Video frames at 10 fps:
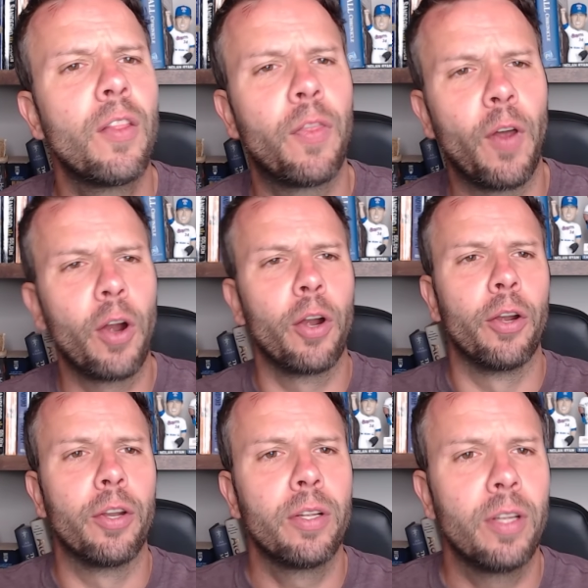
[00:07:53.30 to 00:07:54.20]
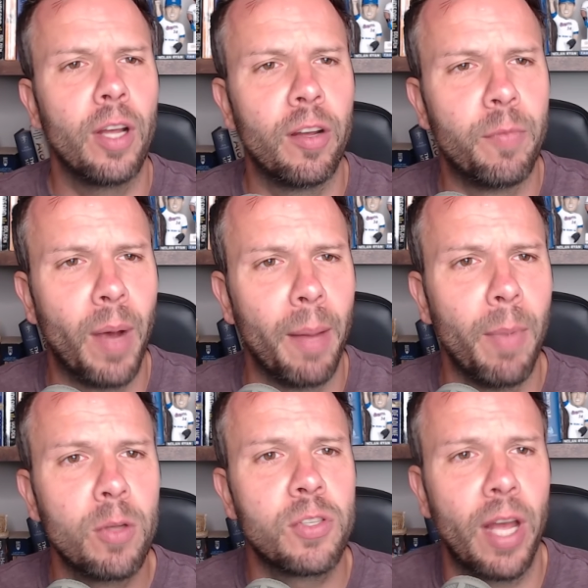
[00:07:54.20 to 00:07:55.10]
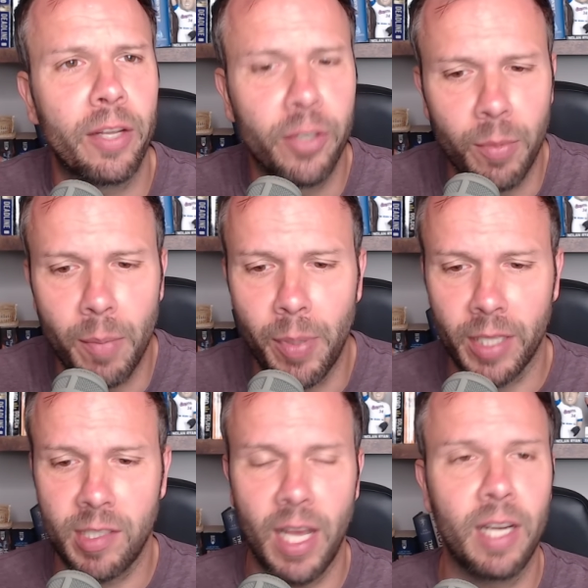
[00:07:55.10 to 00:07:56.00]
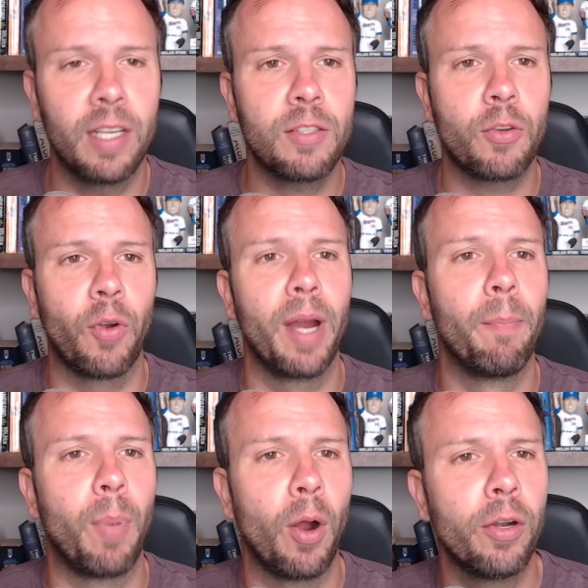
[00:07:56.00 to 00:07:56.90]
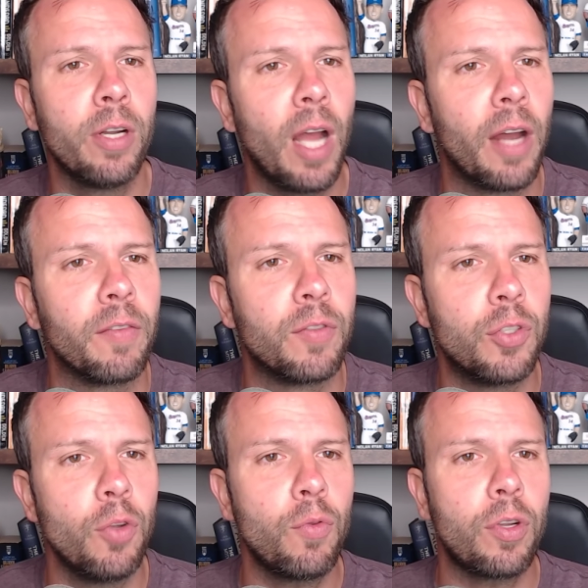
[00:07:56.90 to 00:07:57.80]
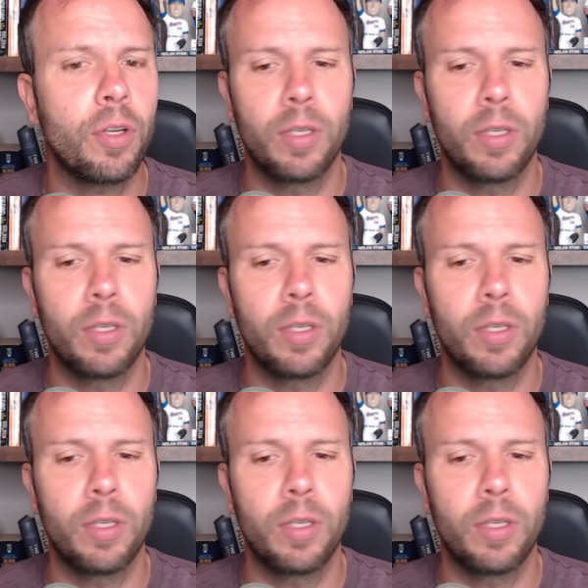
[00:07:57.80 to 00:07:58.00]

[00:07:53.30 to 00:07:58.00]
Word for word: Third of my most likely to be picked candidates, Graham Barton out of Duke.